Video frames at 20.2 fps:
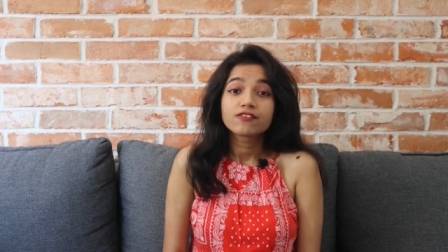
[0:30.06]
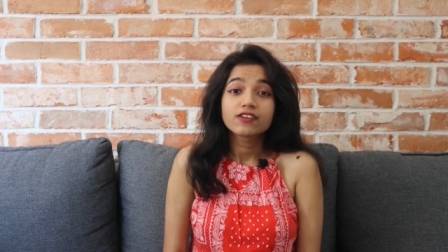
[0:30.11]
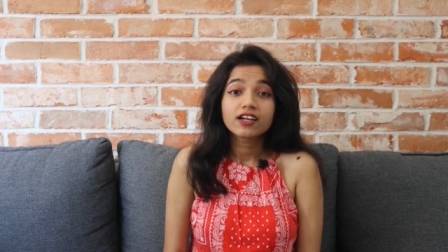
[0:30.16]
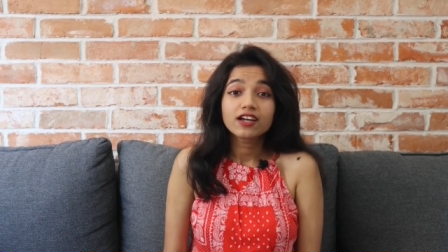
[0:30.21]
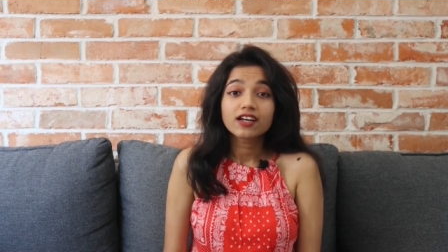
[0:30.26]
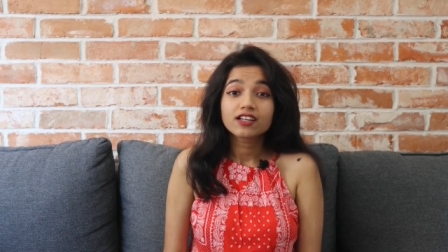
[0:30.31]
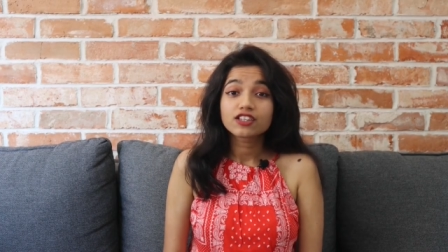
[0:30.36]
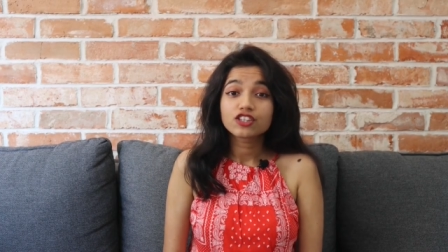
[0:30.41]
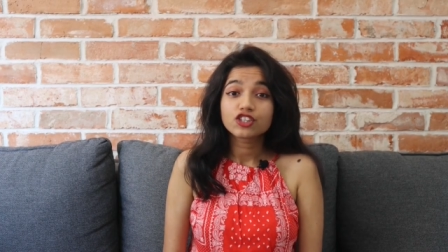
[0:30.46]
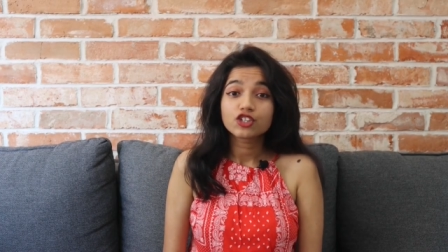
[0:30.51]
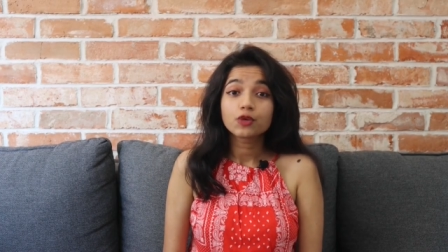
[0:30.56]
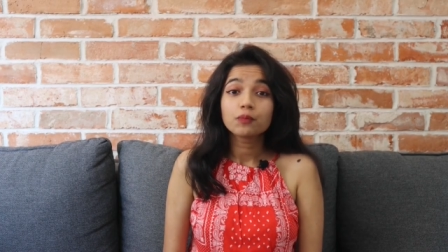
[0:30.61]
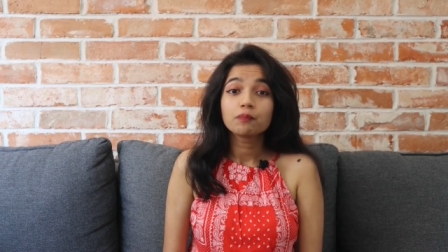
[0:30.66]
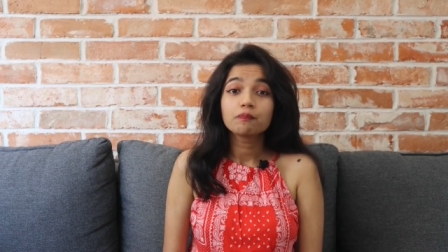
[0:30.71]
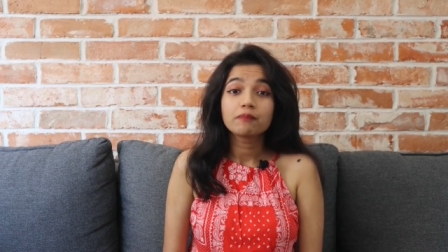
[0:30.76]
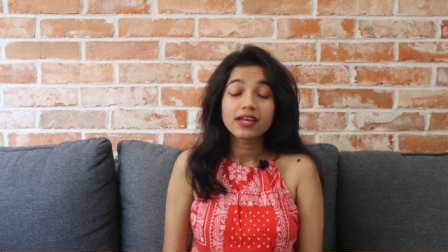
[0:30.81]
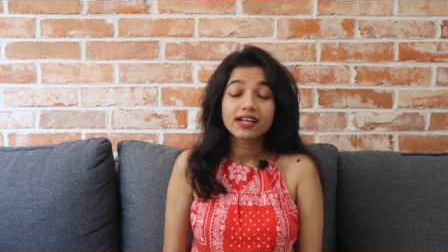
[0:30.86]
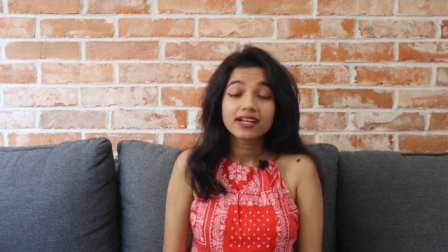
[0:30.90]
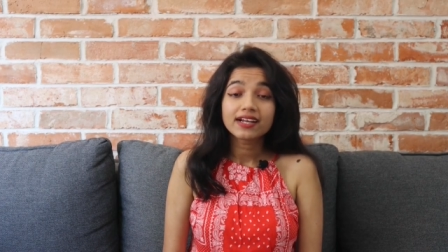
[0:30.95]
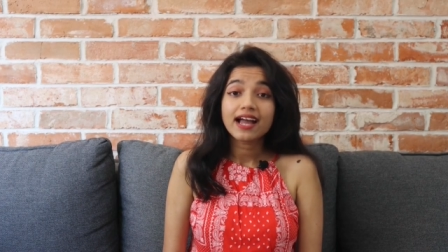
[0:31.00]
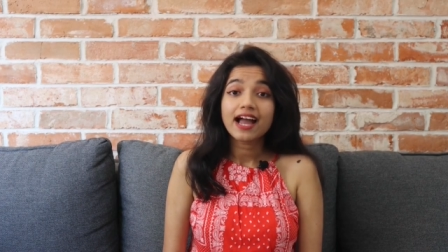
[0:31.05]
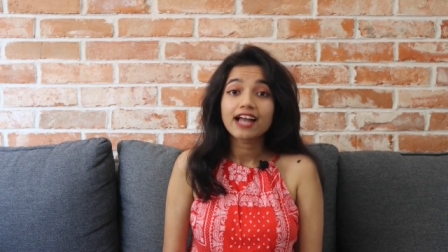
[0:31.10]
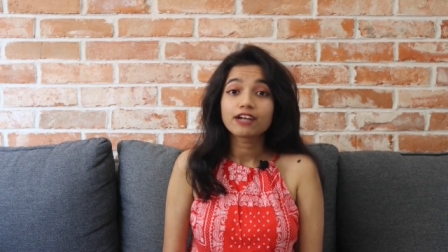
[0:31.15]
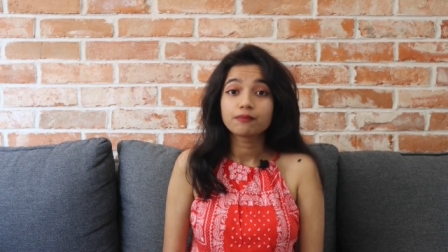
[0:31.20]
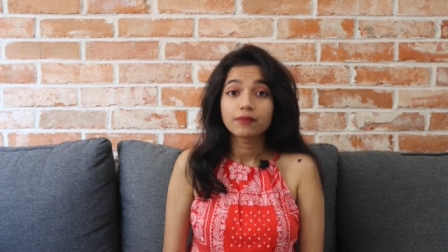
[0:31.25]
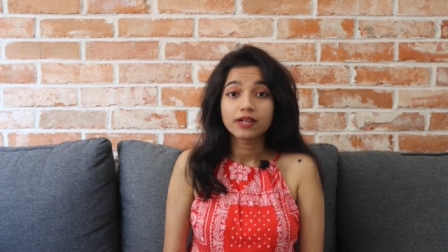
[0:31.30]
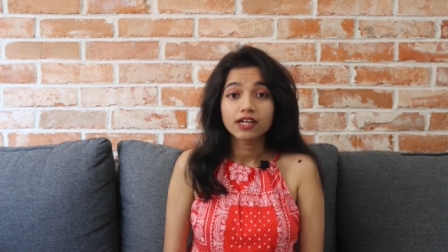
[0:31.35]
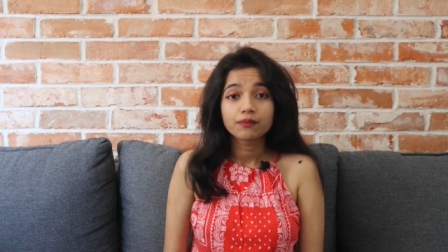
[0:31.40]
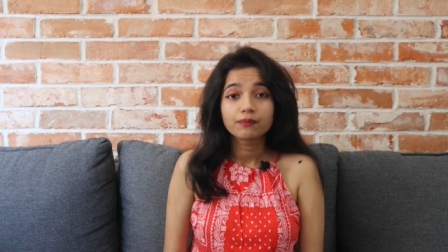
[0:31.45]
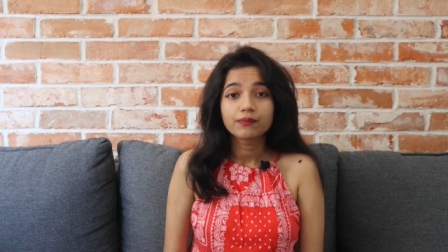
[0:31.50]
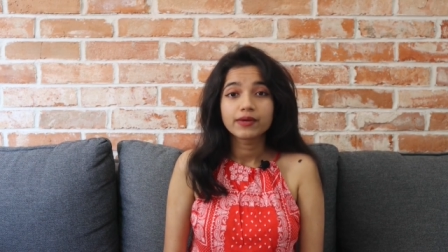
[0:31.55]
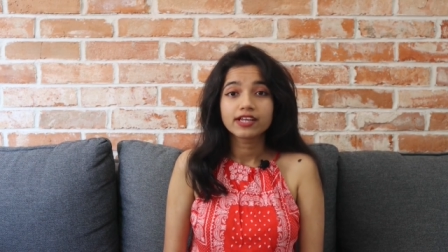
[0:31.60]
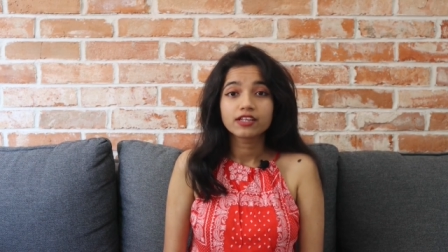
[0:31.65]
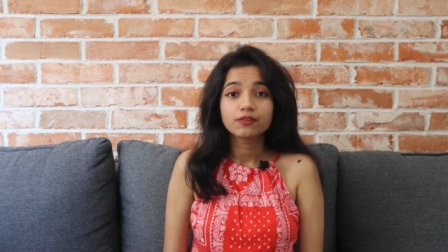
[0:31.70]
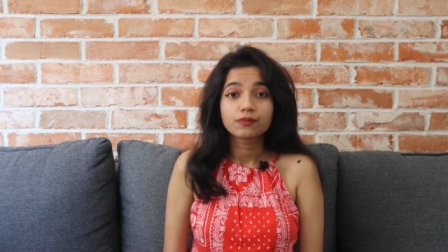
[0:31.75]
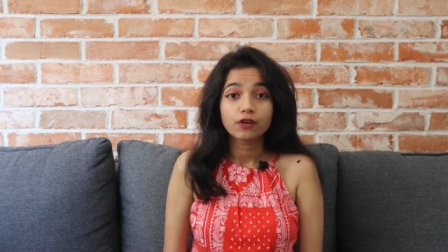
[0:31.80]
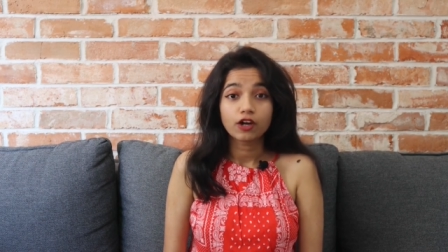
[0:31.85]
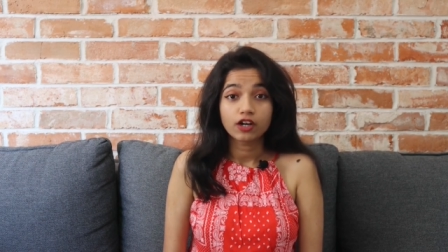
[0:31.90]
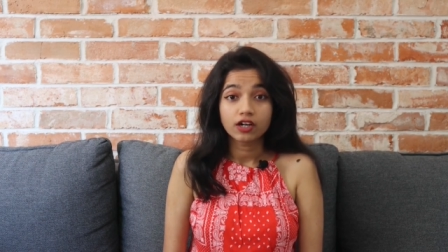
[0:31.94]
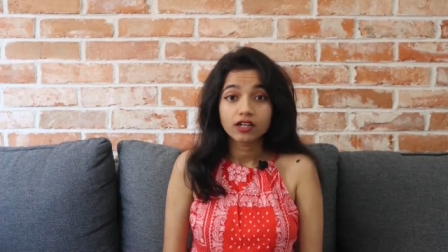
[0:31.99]
We consume milk and
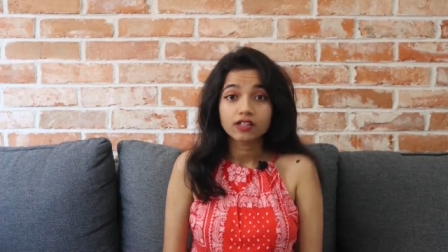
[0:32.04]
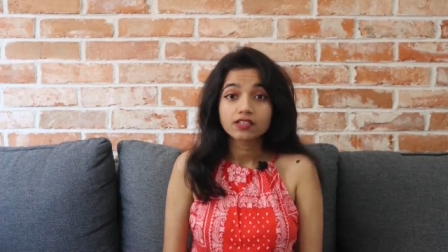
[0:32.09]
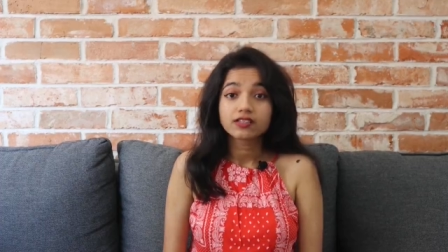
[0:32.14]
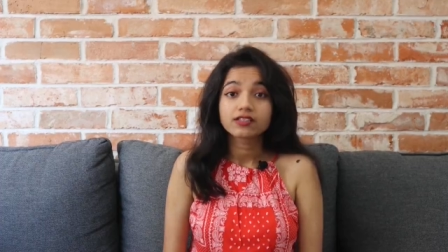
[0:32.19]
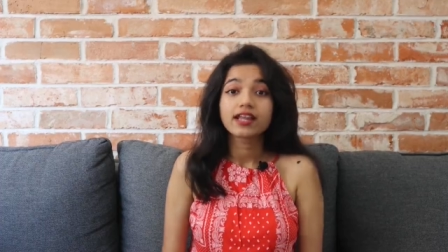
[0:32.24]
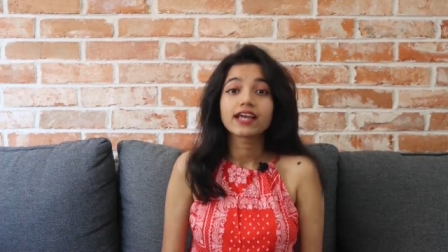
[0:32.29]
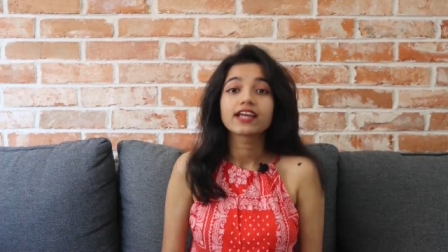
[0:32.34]
milk-based products